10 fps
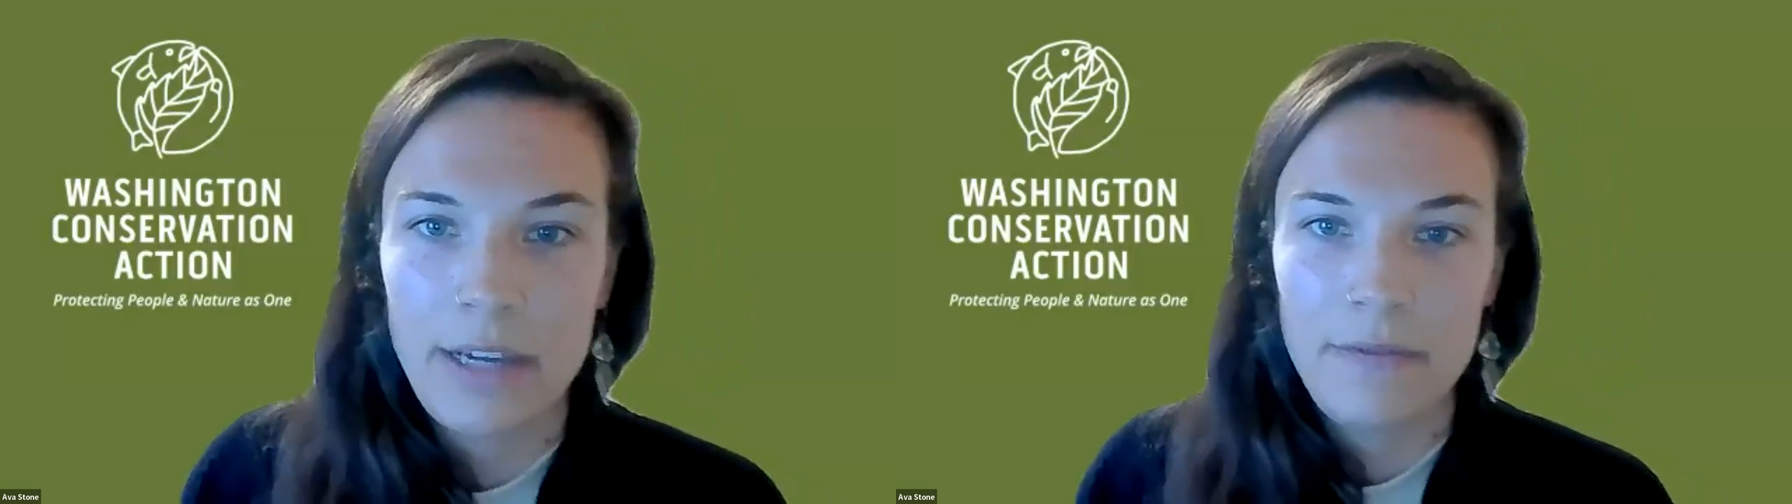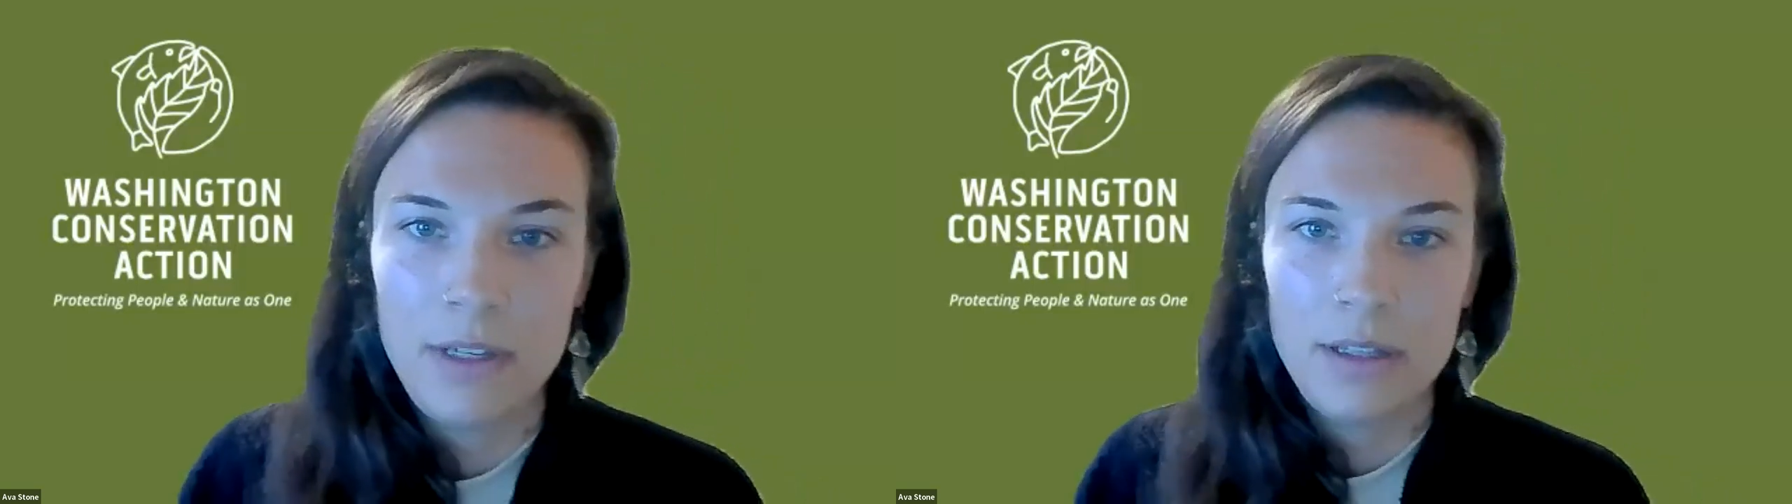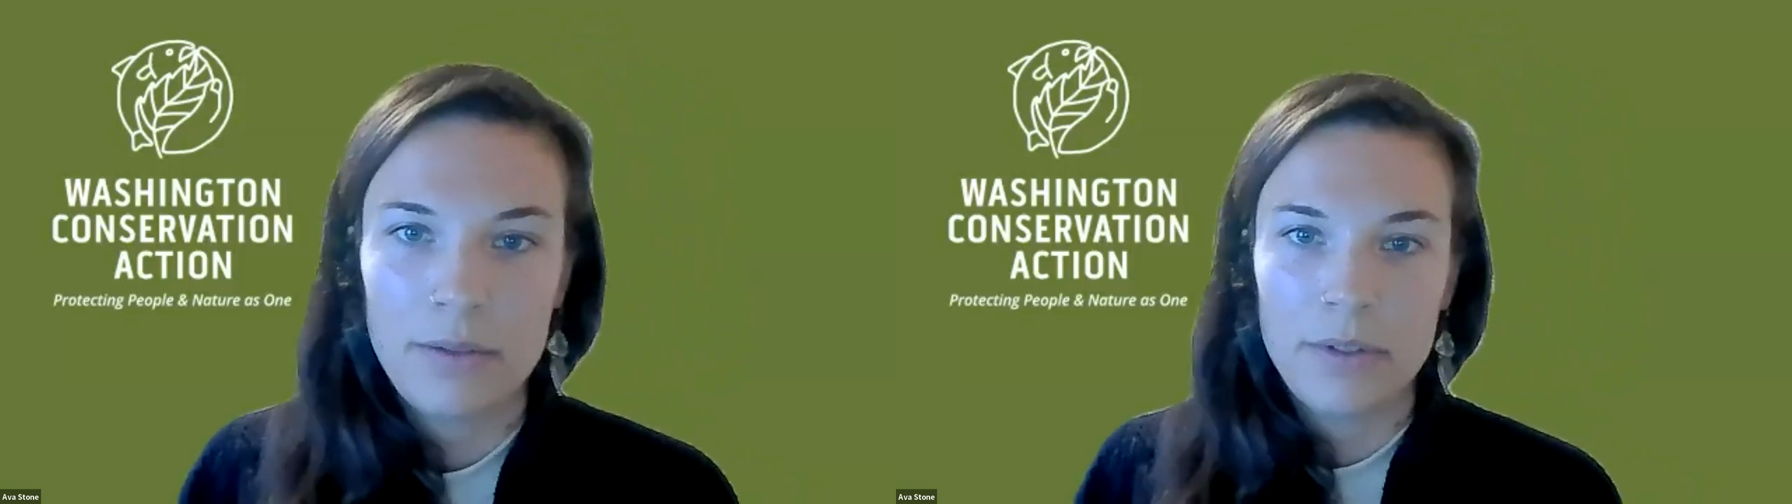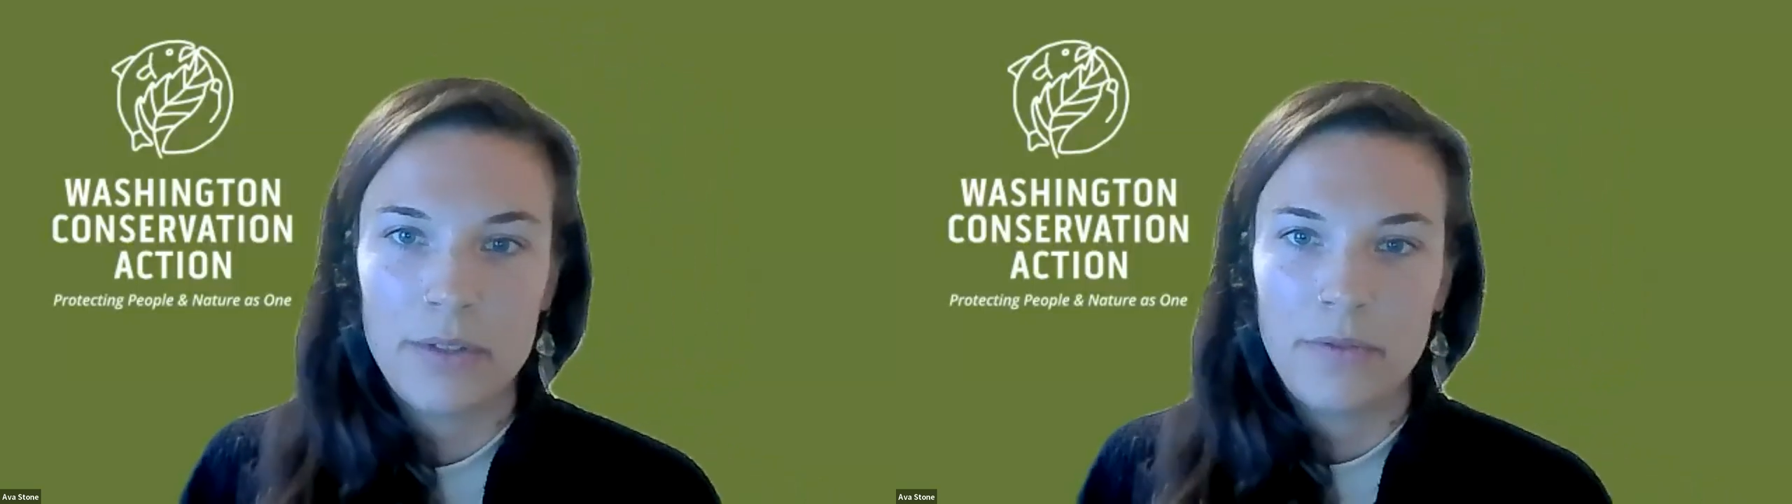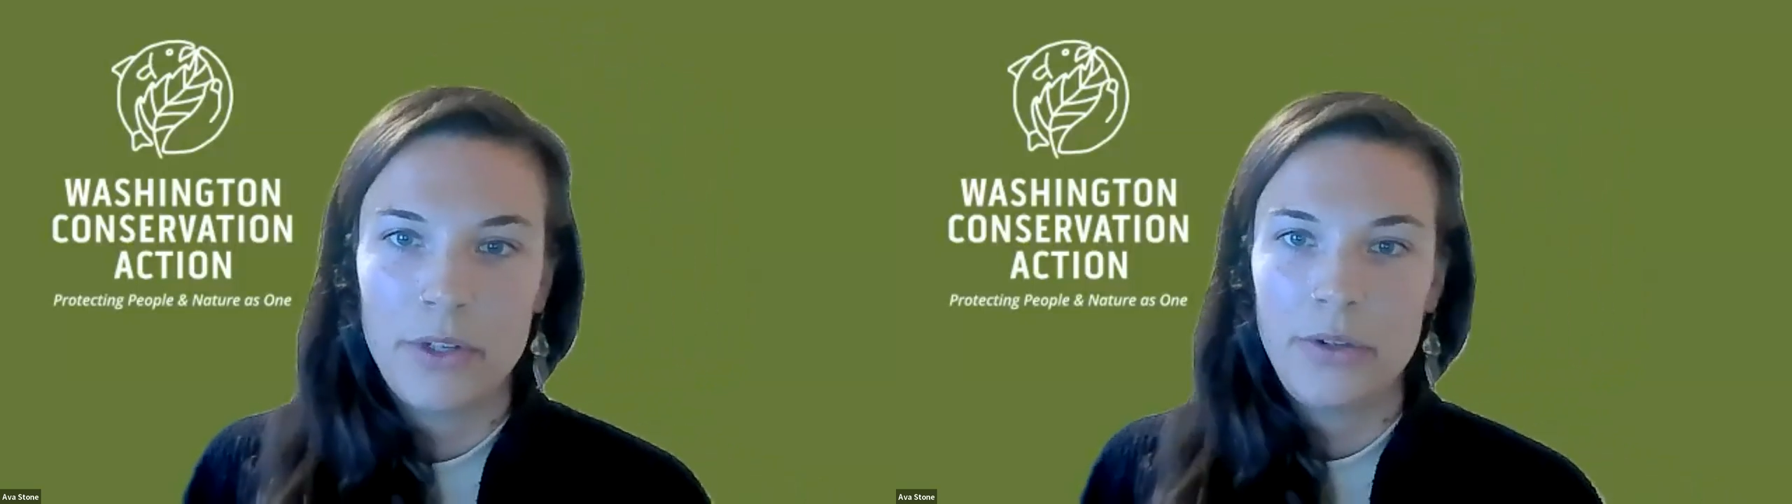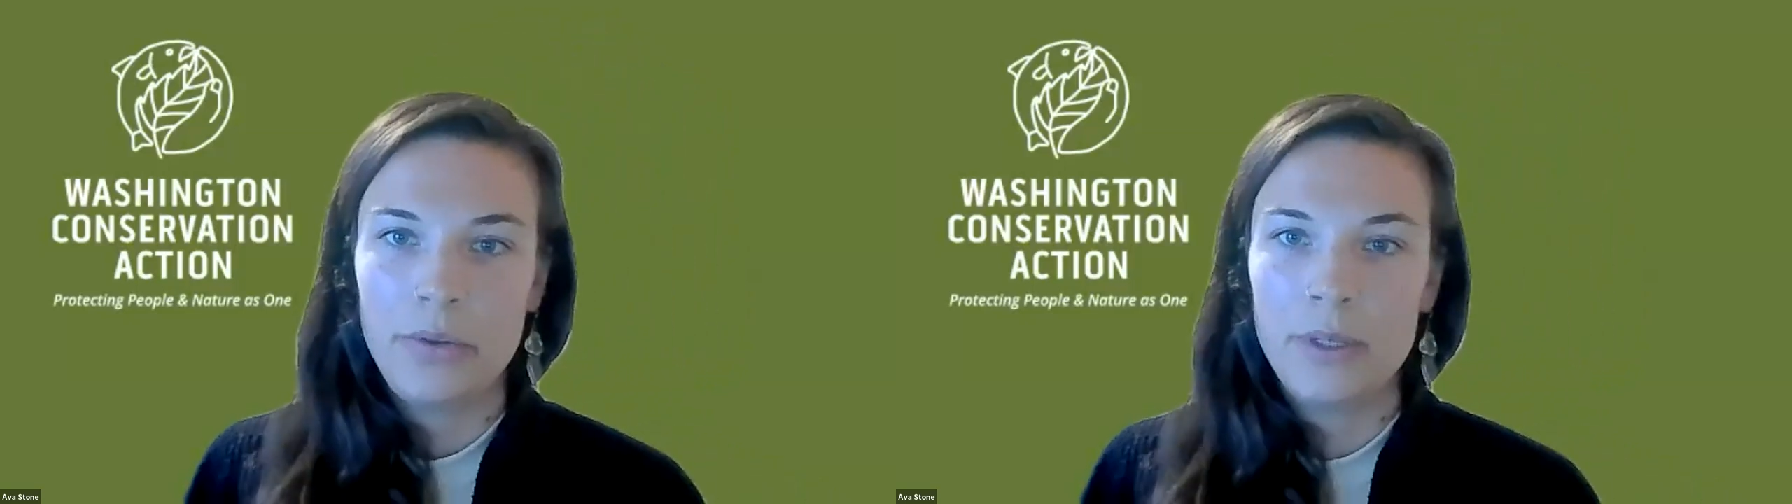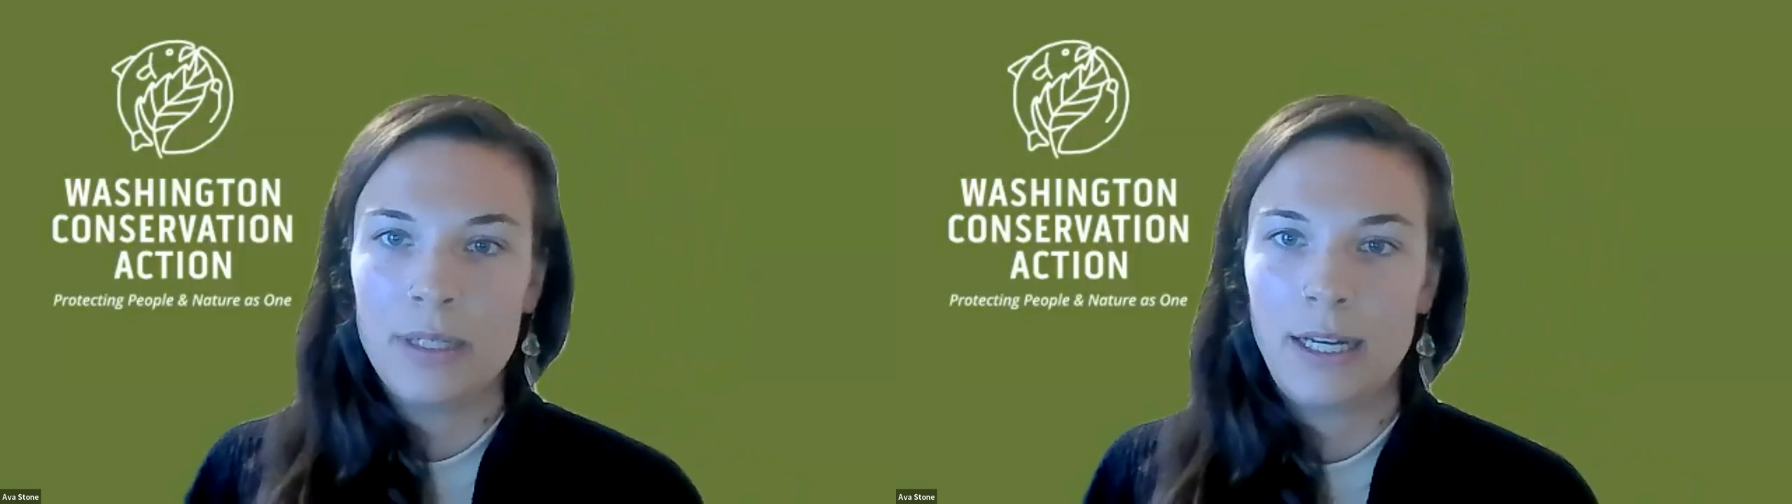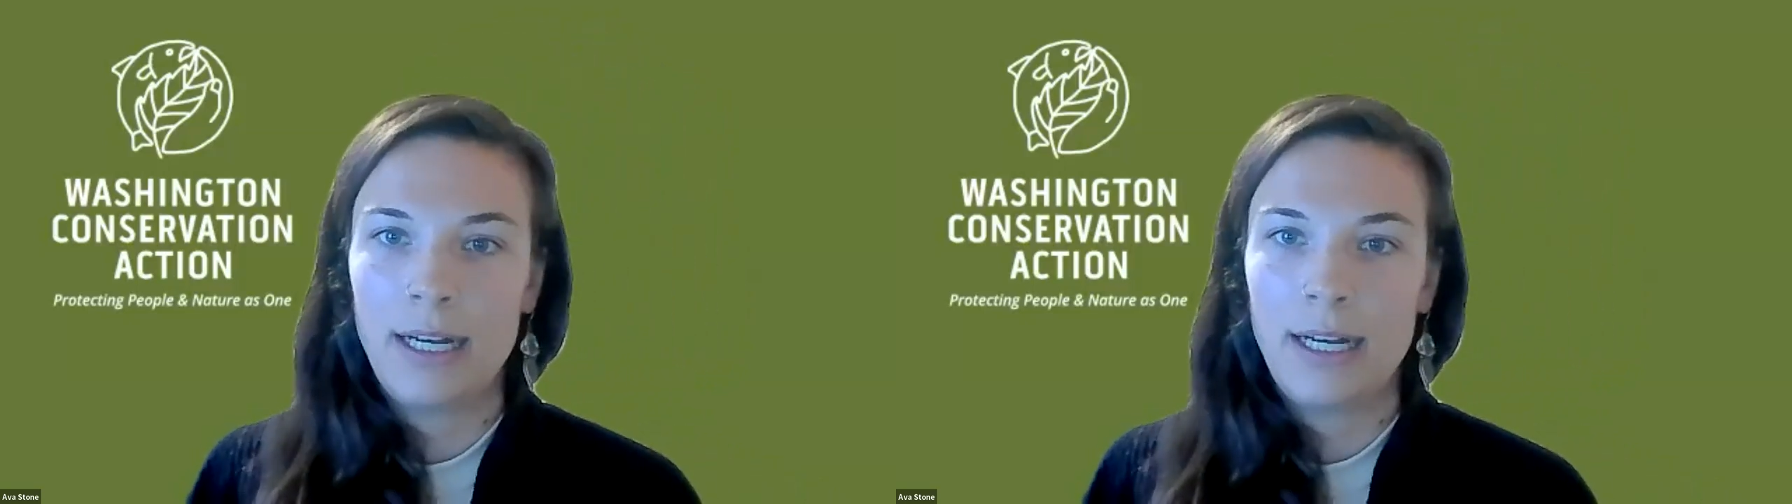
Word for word: David, this one's for you.